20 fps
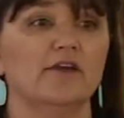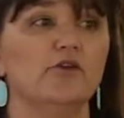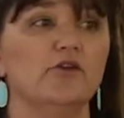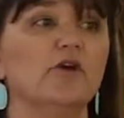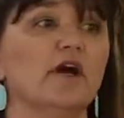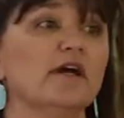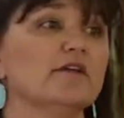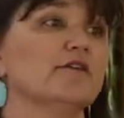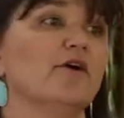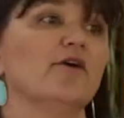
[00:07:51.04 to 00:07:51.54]
you
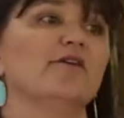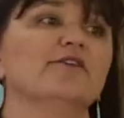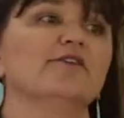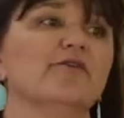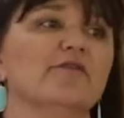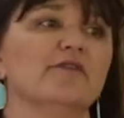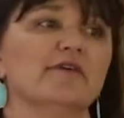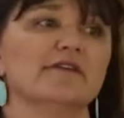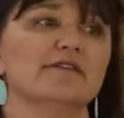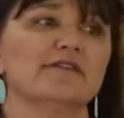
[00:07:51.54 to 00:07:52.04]
guys all
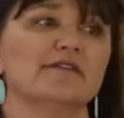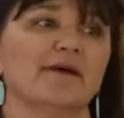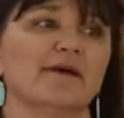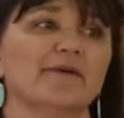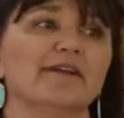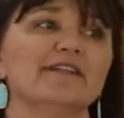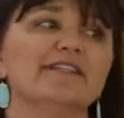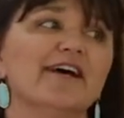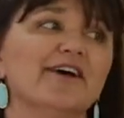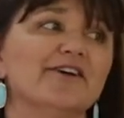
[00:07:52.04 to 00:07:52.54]
know this. I'm
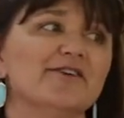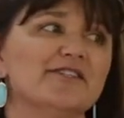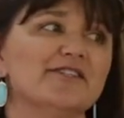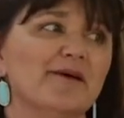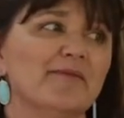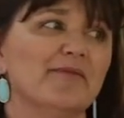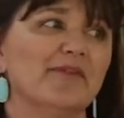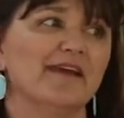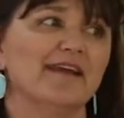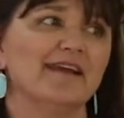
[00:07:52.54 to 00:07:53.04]
going to tell you
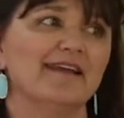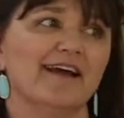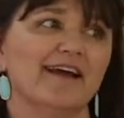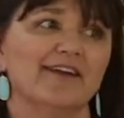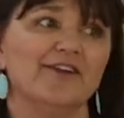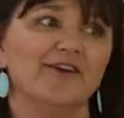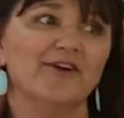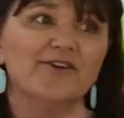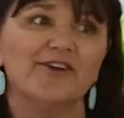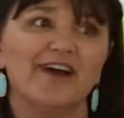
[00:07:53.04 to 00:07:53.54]
something.
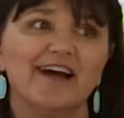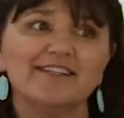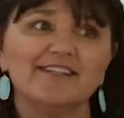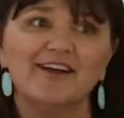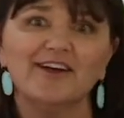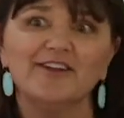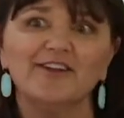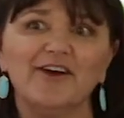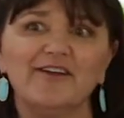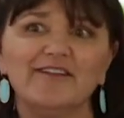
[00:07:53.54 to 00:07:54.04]
I know you guys
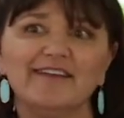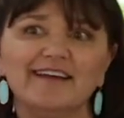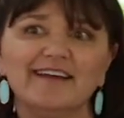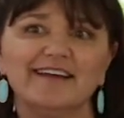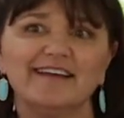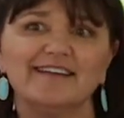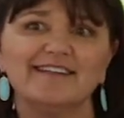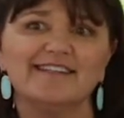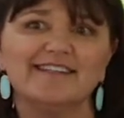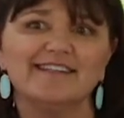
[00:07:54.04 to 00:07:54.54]
all know
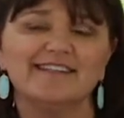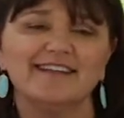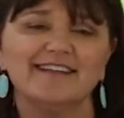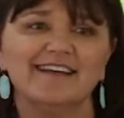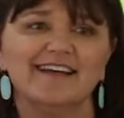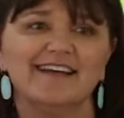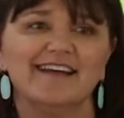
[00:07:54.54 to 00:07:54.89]
this.